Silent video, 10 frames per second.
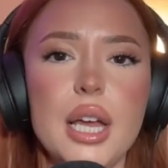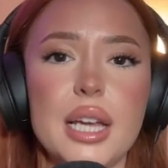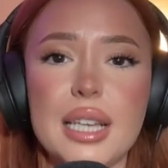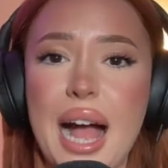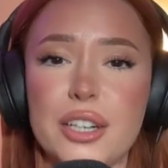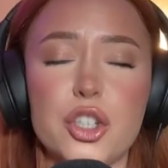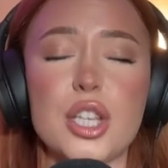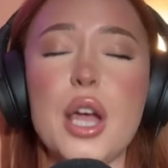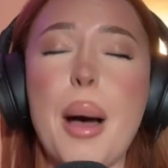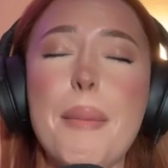is
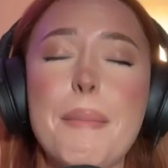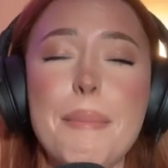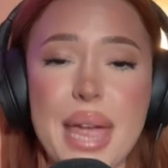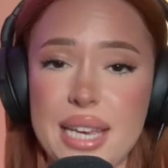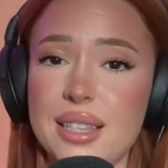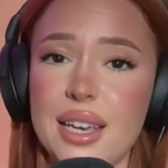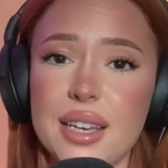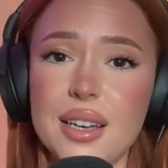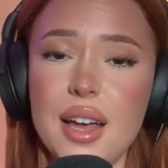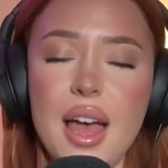actually amazing.